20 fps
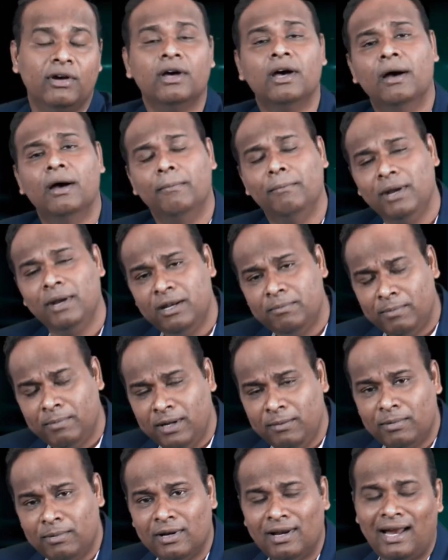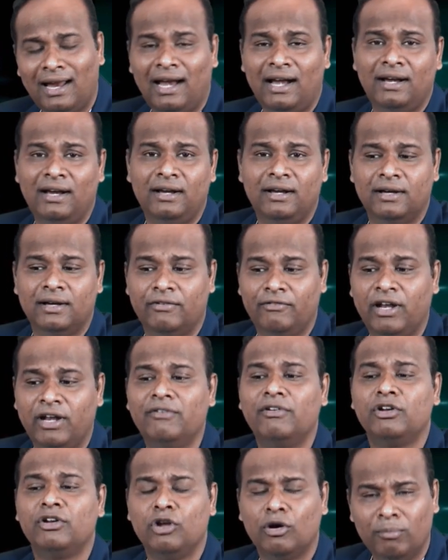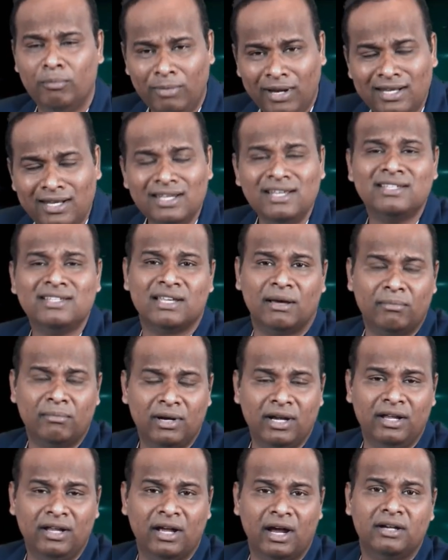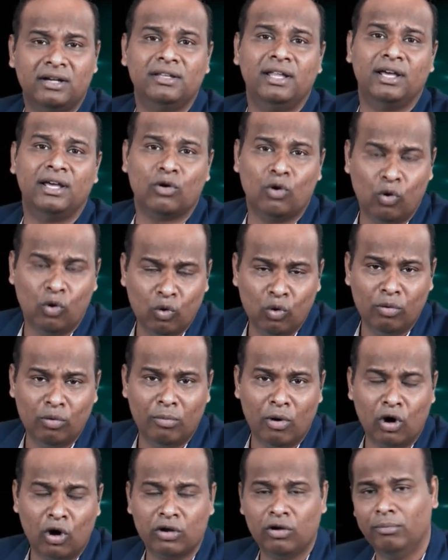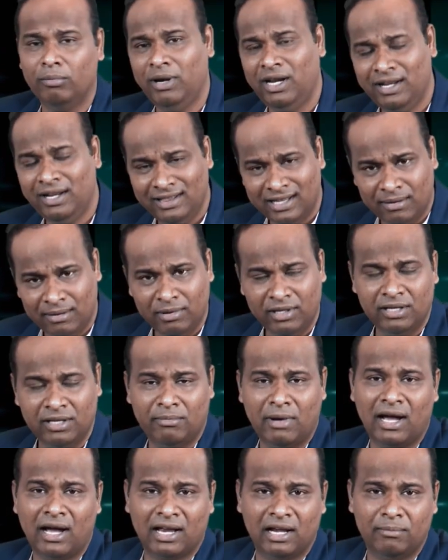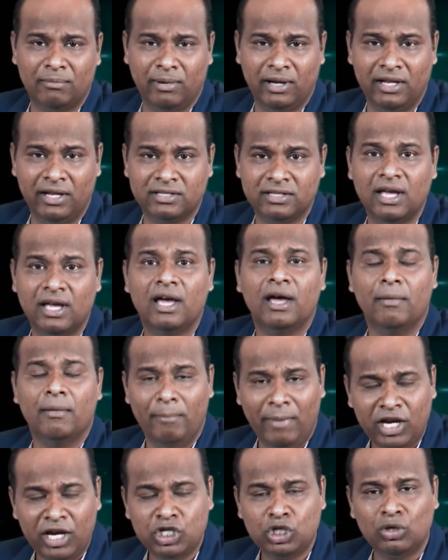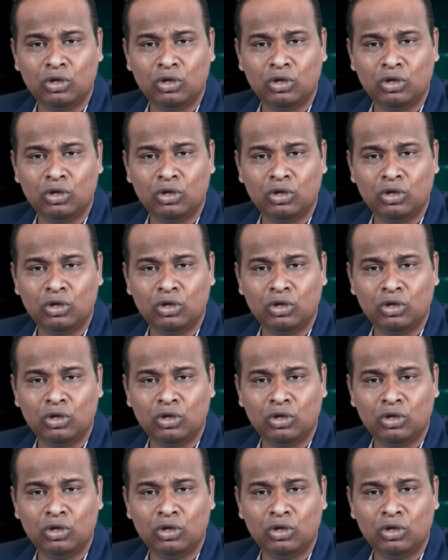meet people, and whenever you're meeting somebody at their home or you're meeting them in the marketplace, make sure